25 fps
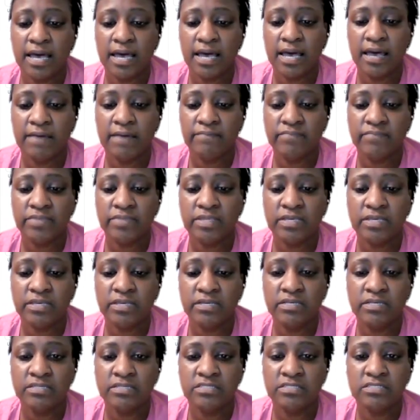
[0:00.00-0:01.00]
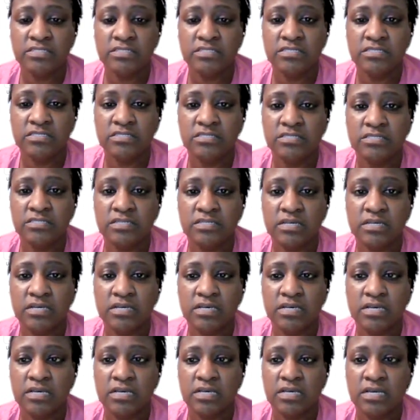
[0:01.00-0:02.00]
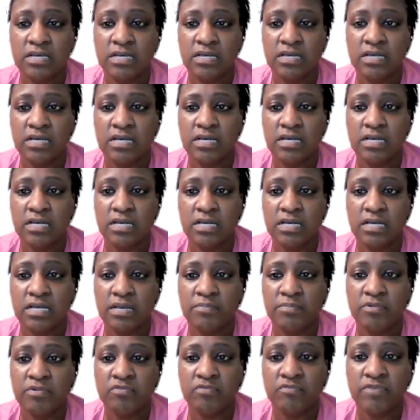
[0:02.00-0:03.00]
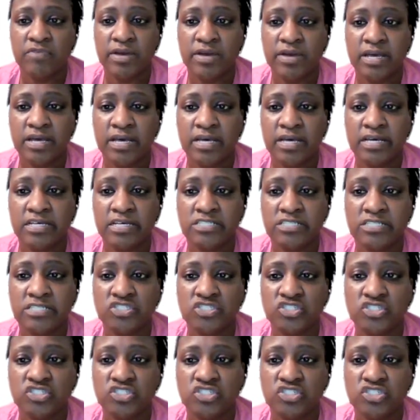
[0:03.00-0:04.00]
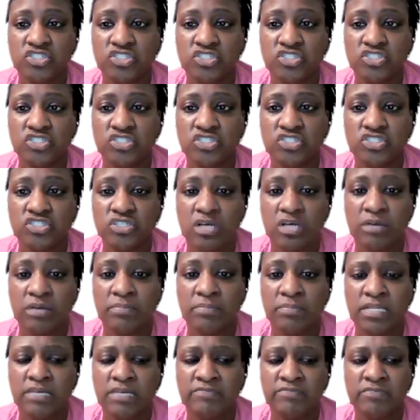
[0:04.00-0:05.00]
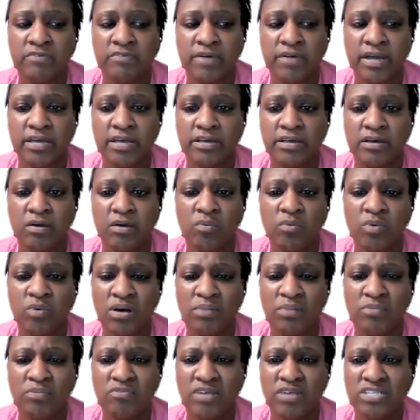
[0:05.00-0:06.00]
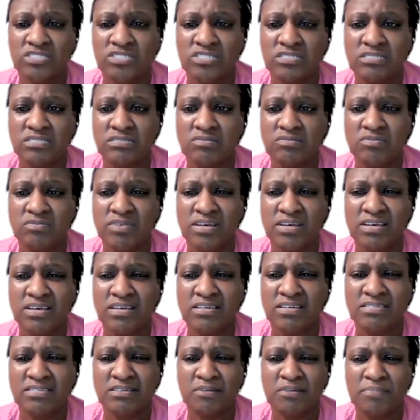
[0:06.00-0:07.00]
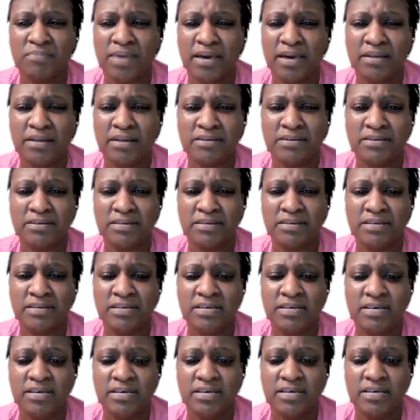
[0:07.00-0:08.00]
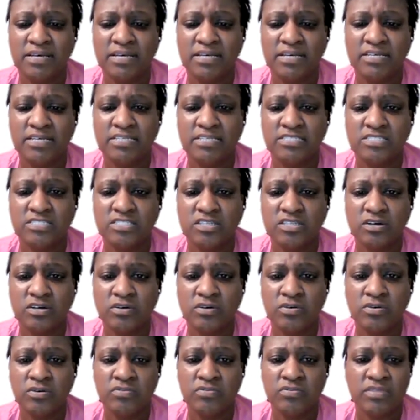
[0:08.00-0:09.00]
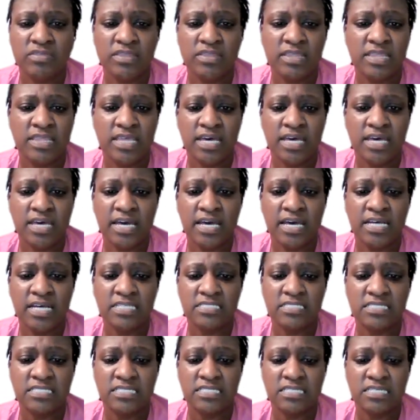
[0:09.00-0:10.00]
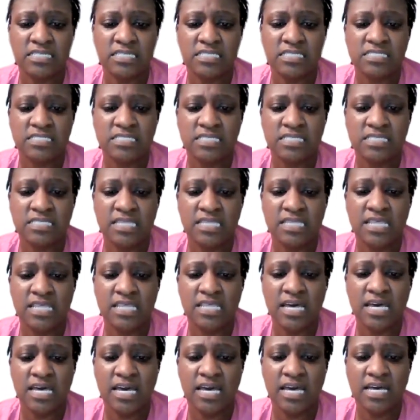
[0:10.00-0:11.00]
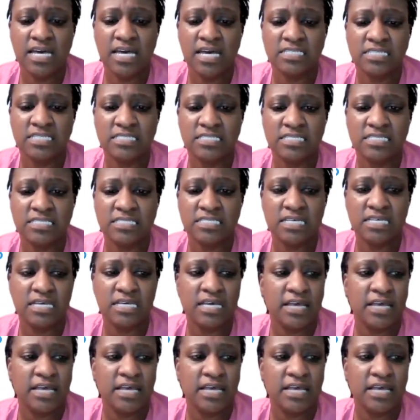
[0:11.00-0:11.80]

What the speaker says: I got this. I'm gonna arrange. I'm gonna leave it right here. Oh, I'm gonna arrange it. Oh, yeah, it don't matter. So that is that.